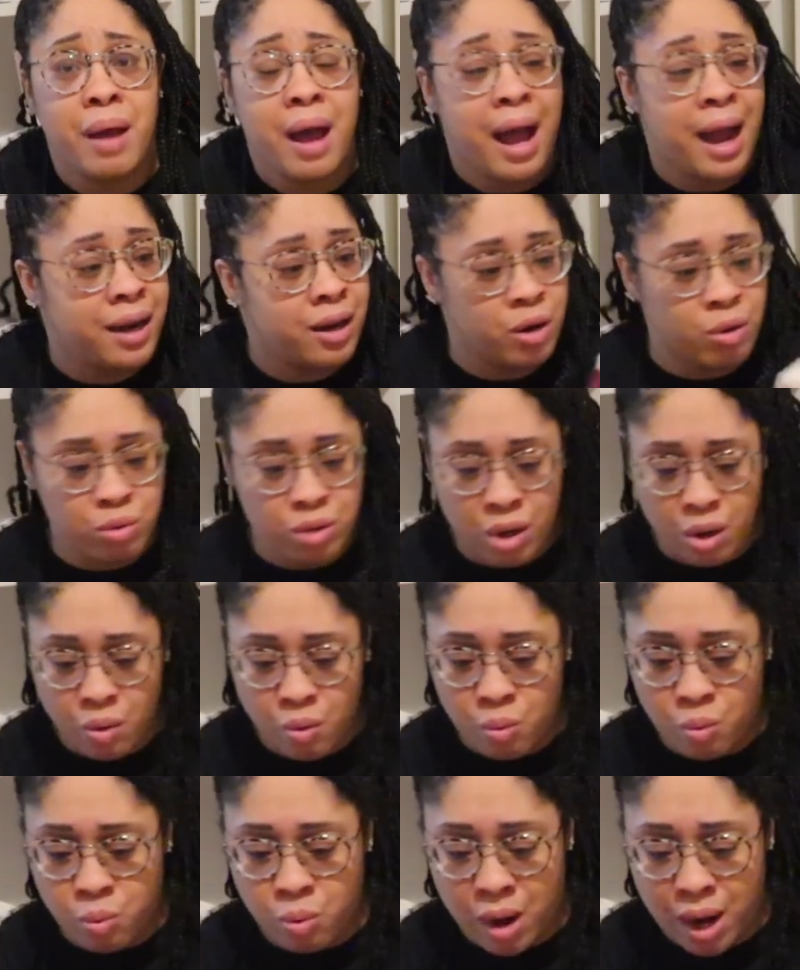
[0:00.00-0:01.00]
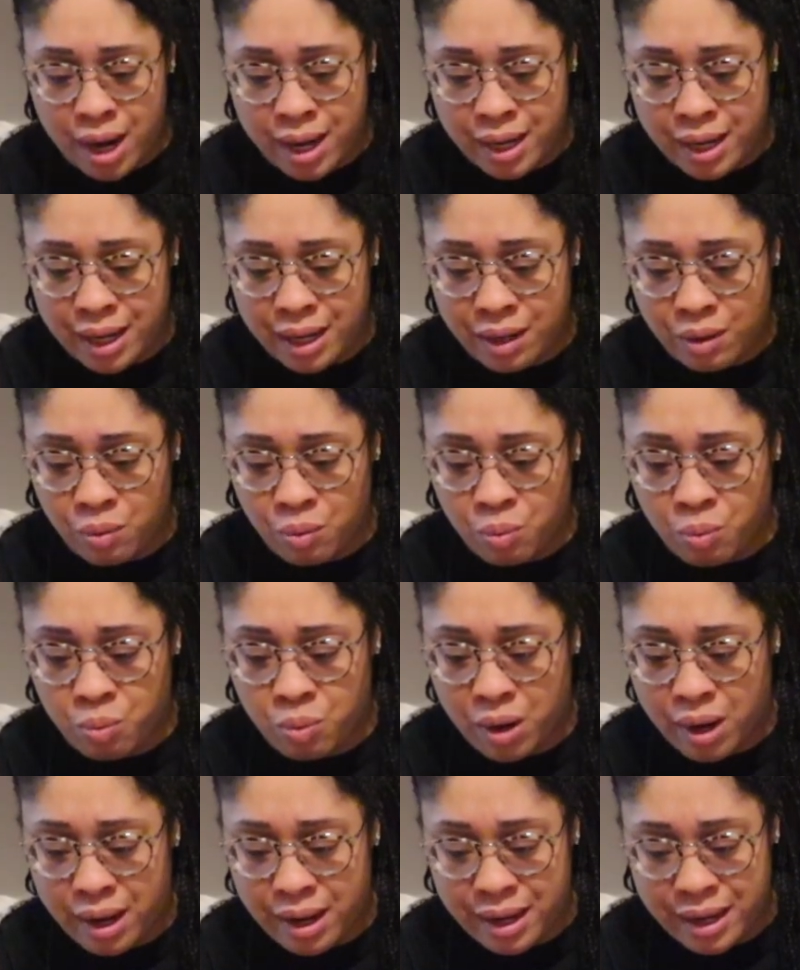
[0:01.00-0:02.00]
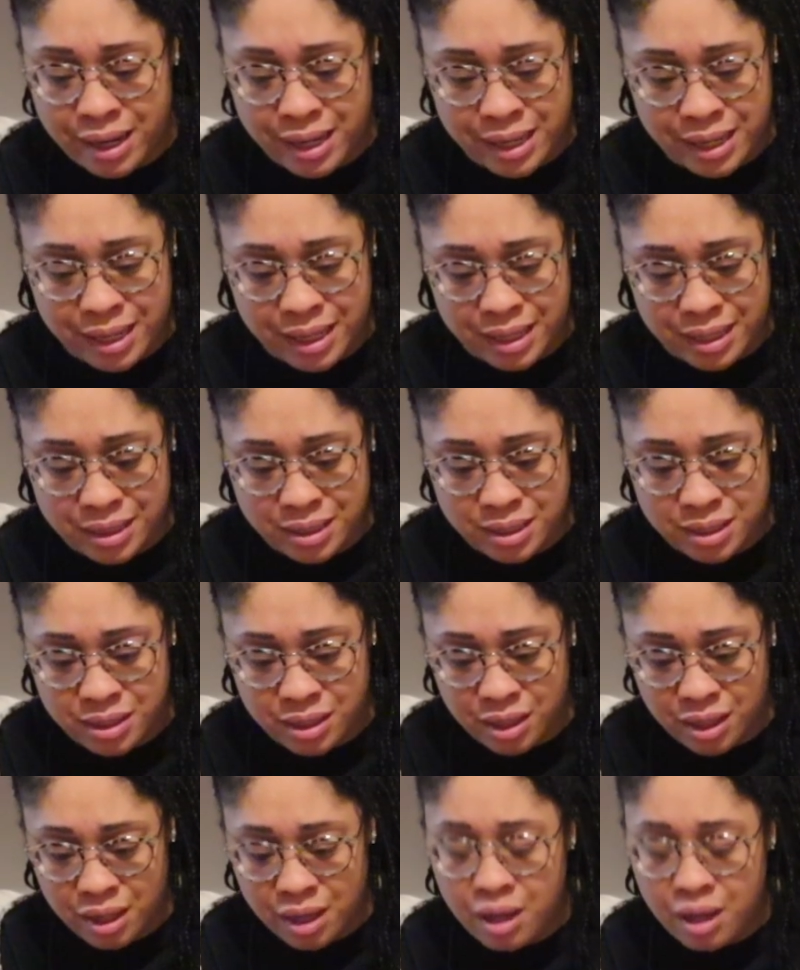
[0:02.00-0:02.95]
I don't know what it was,